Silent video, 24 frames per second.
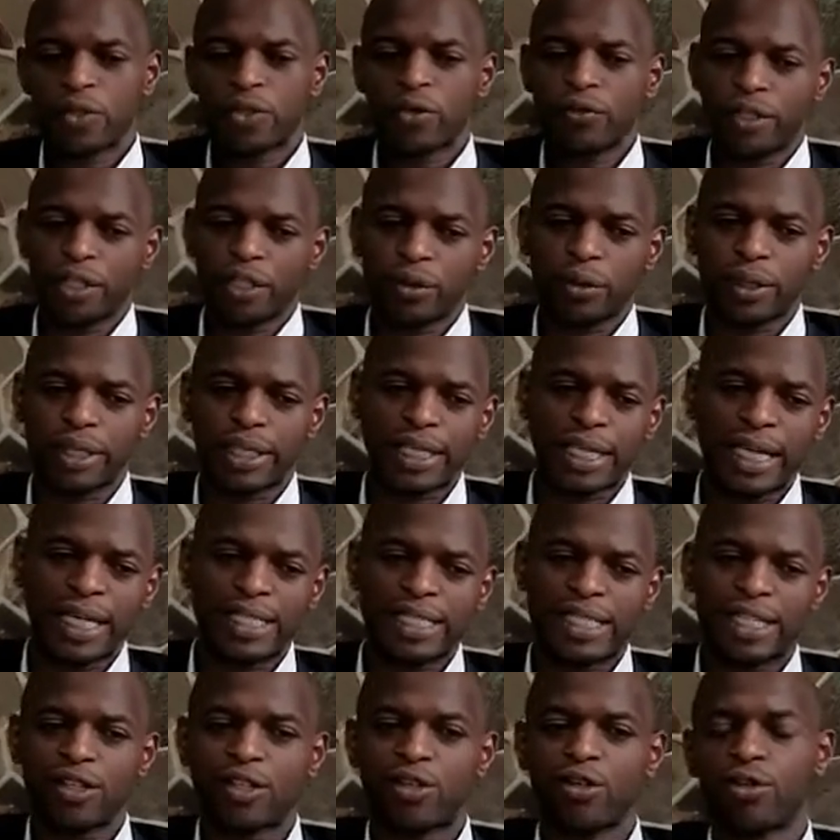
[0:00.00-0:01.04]
So very quickly,
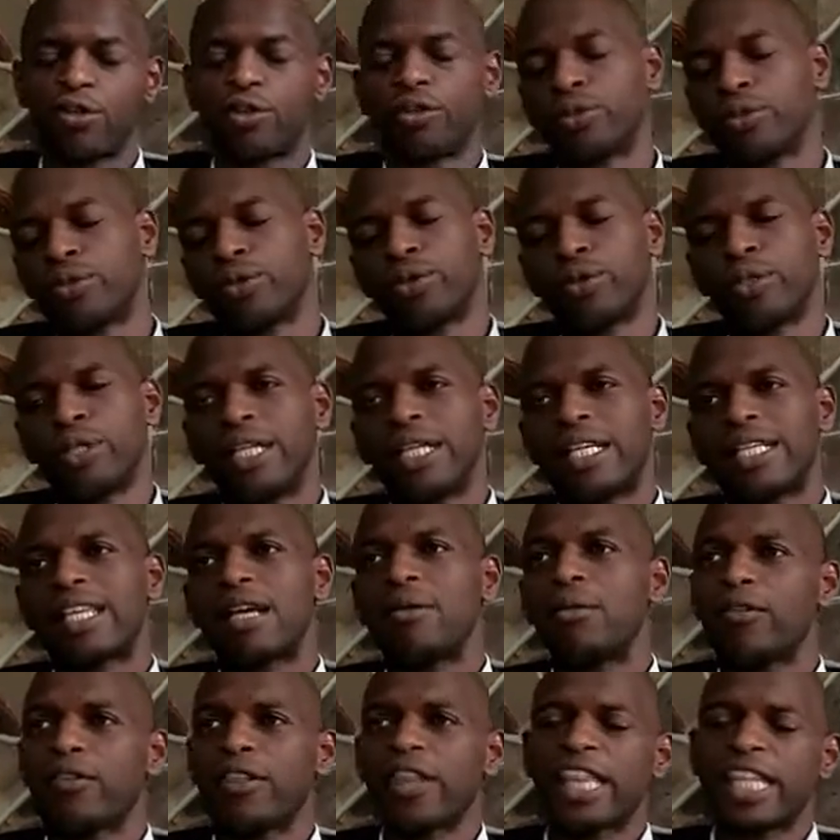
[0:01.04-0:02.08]
I'll take you through
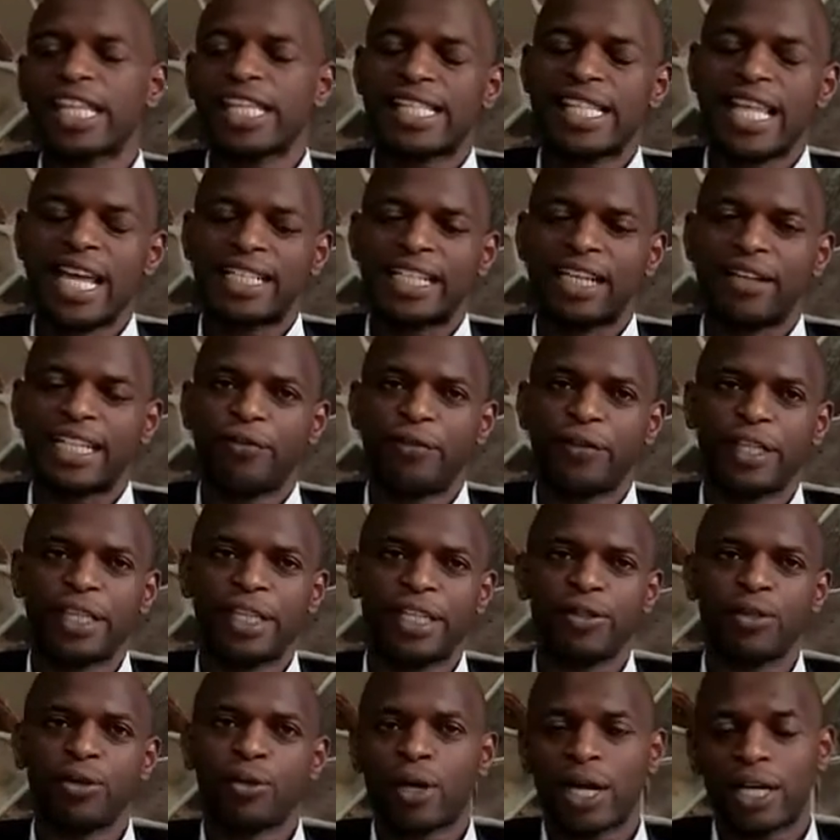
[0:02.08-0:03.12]
some of the things that I
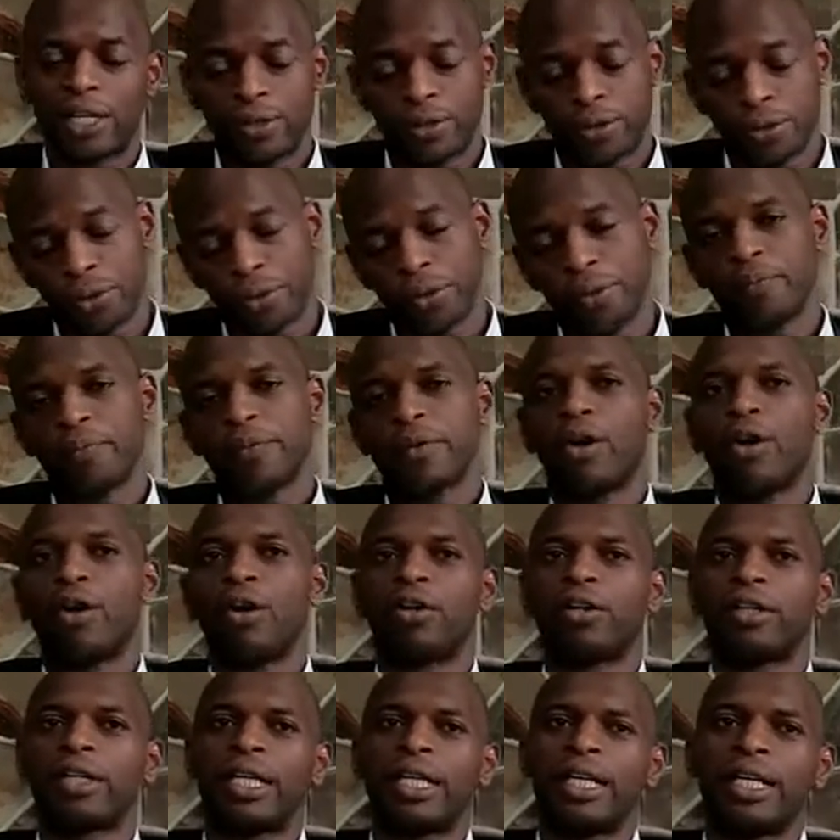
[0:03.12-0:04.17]
feel you can do
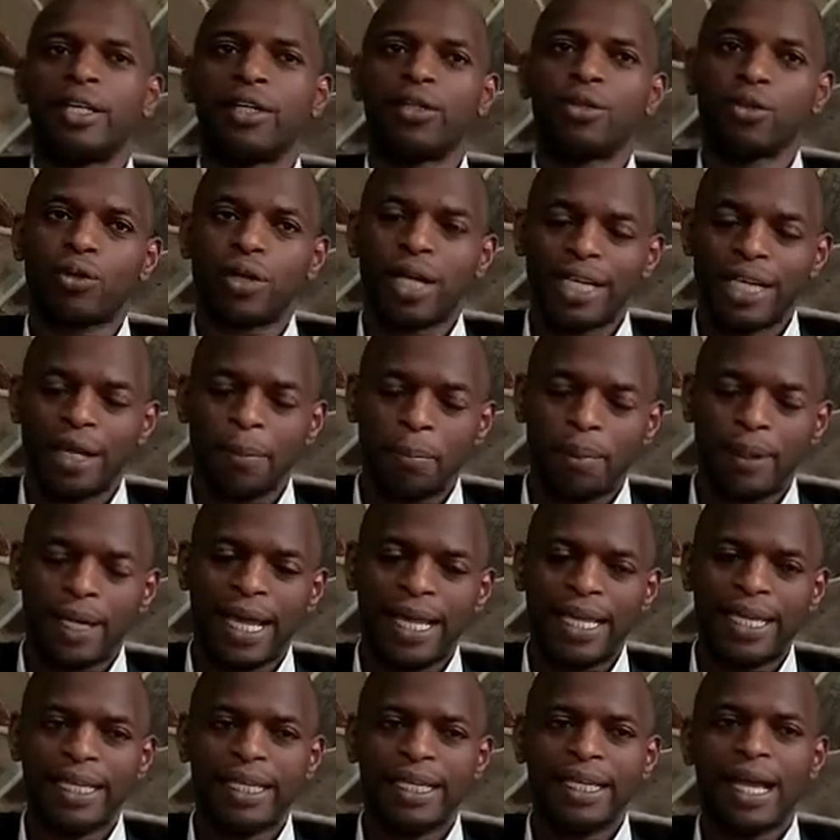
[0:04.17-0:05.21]
or you can
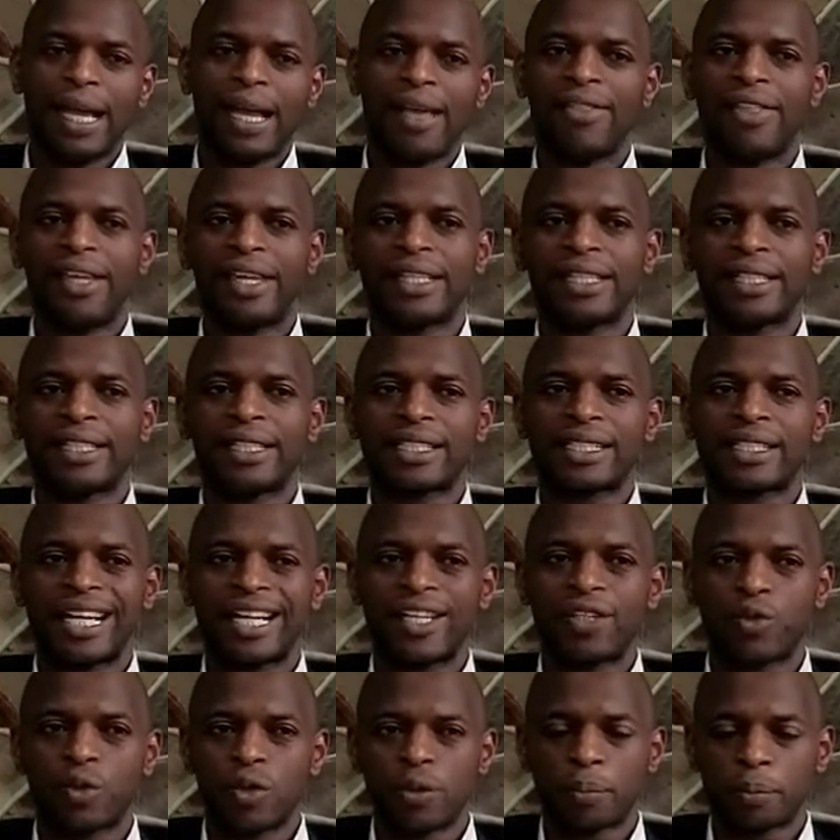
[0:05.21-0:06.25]
apply and then
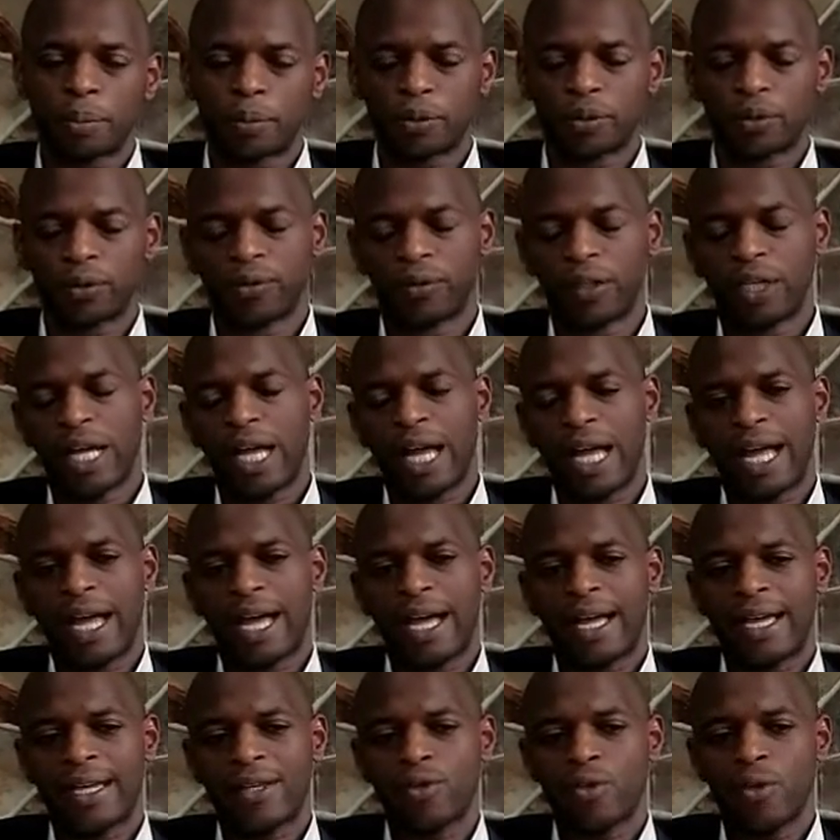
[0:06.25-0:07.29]
try to improve
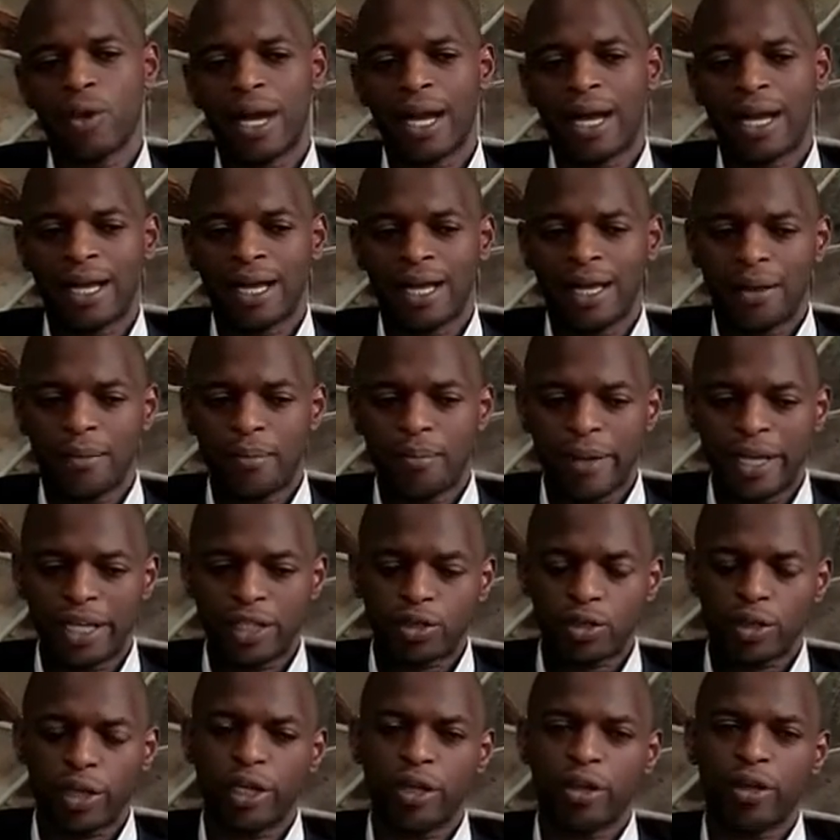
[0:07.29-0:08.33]
your
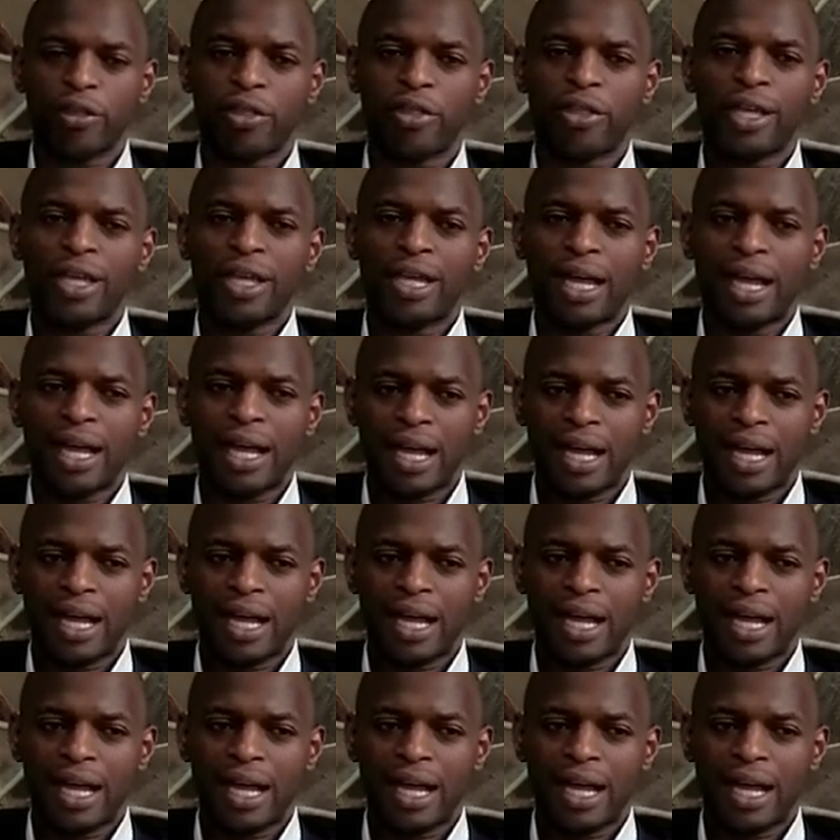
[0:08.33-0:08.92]
mental health,